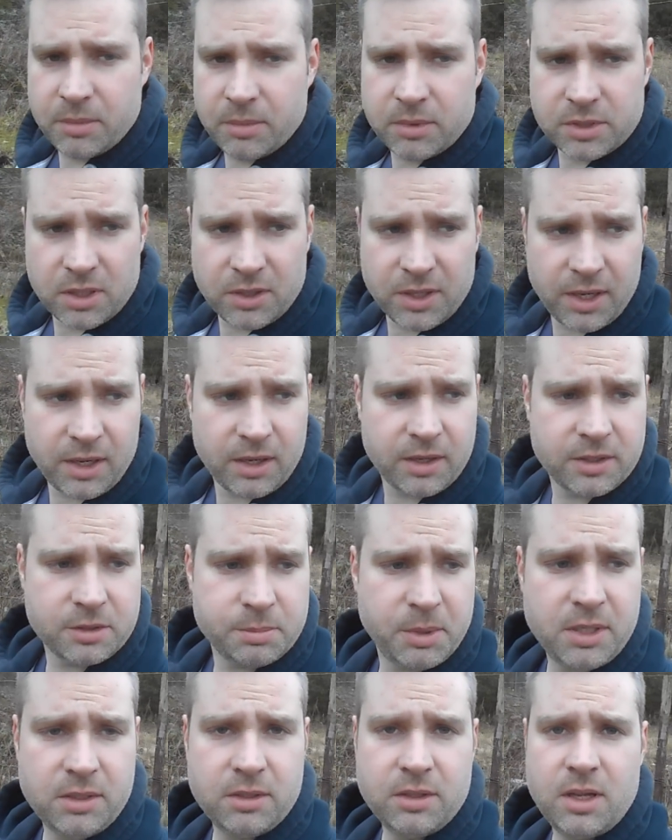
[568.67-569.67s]
So yeah, it's
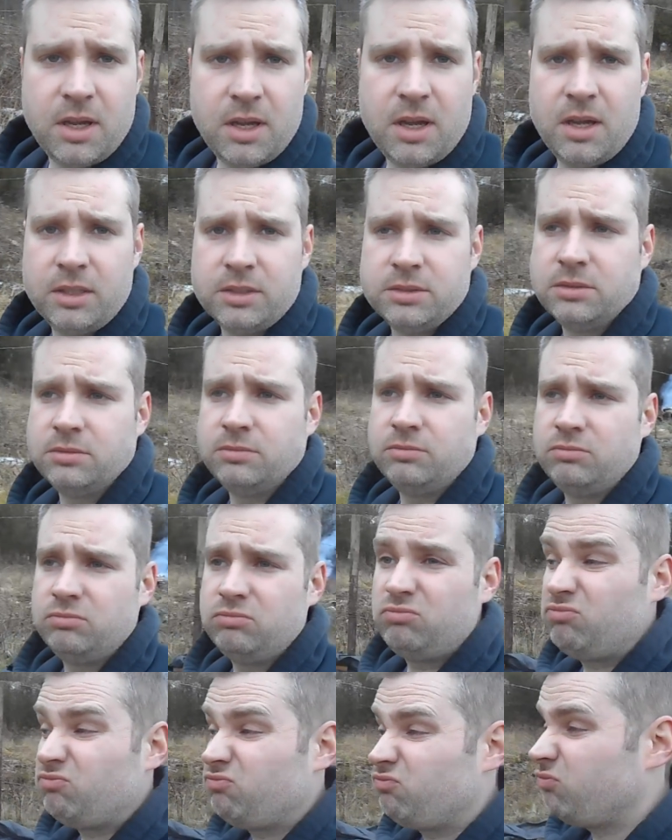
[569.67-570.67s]
been
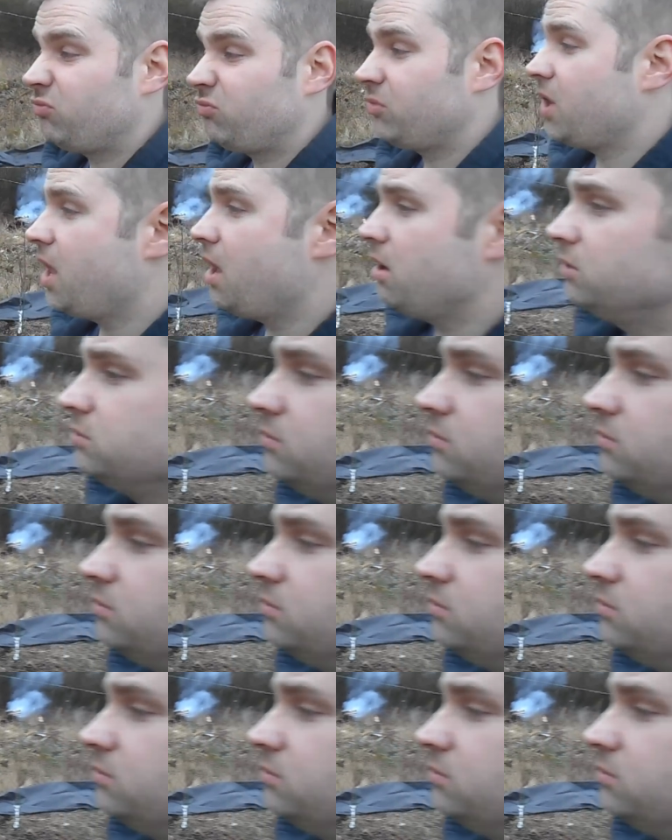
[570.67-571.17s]
yeah,